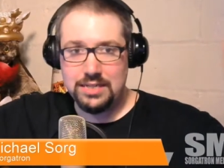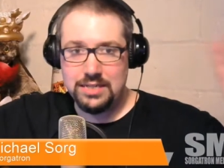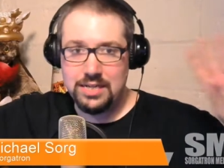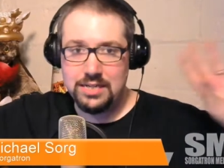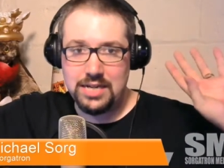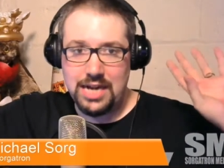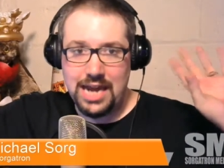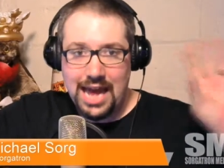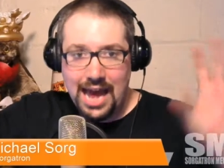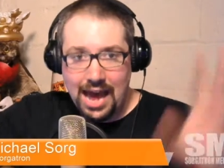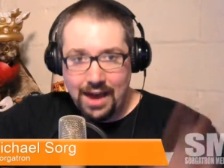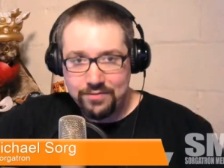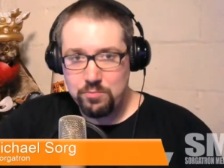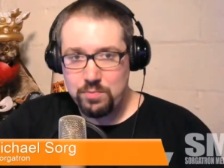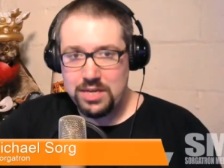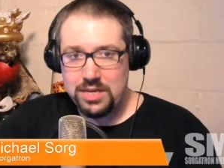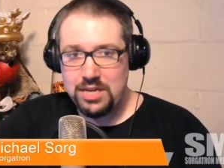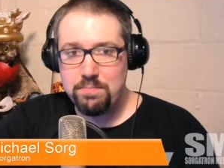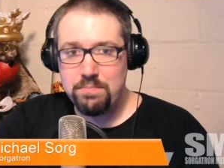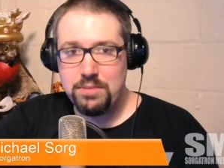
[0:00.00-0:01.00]
It doesn't have to
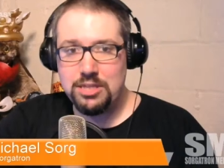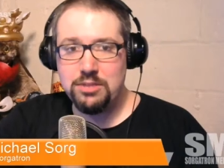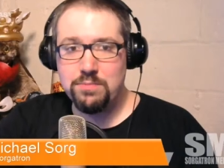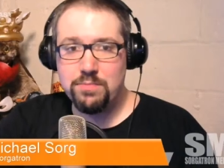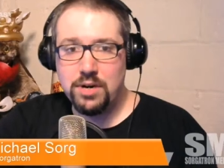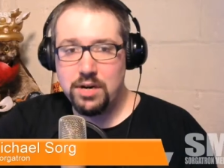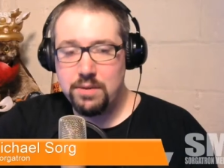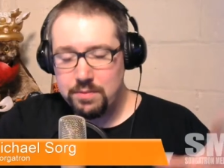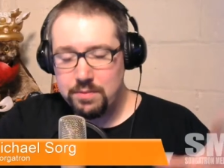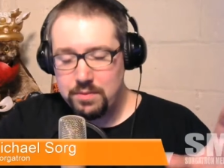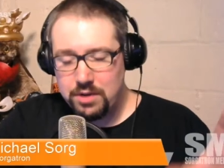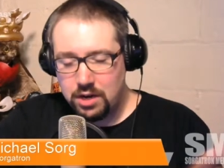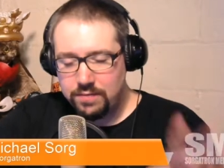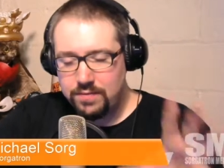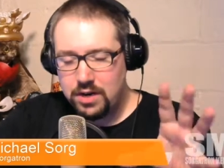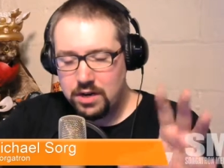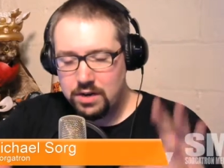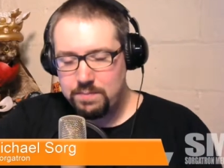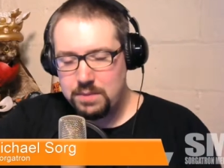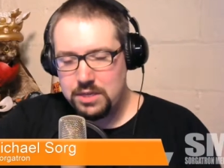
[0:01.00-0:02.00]
be in Pittsburgh, but we are
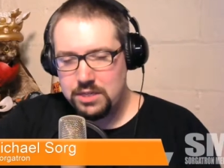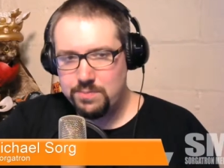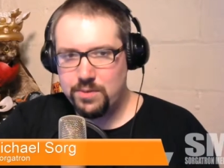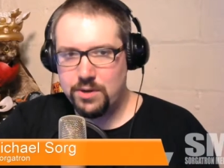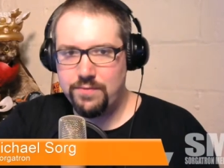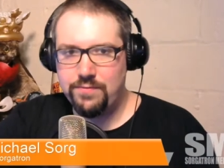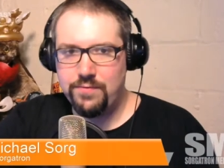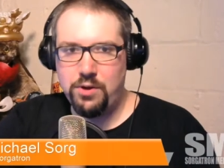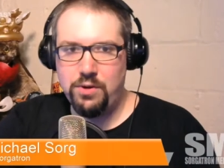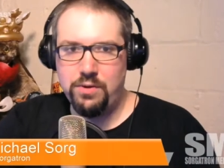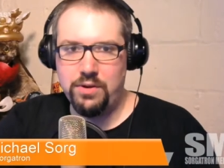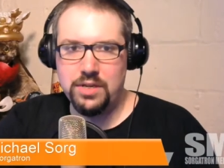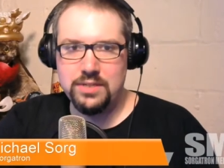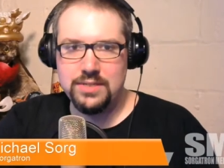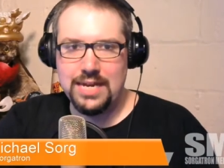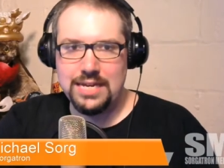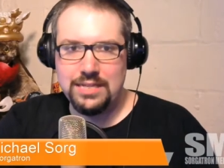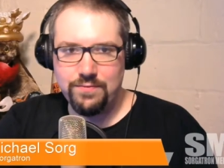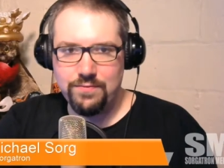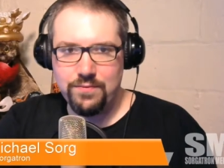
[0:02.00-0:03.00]
very Pittsburgh
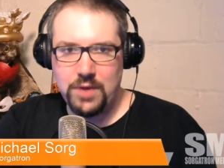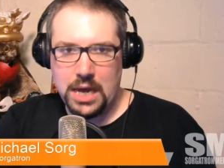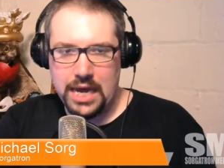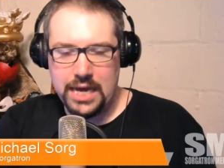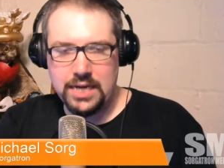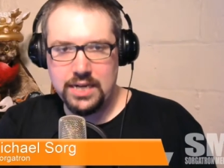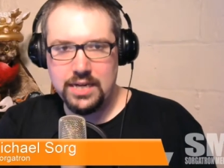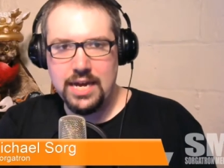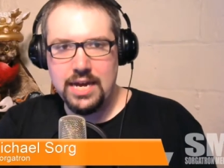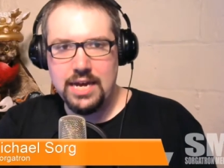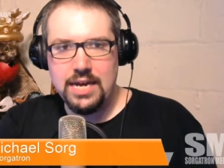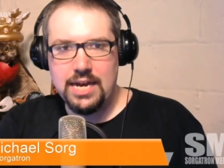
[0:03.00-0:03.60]
focused. That's fine.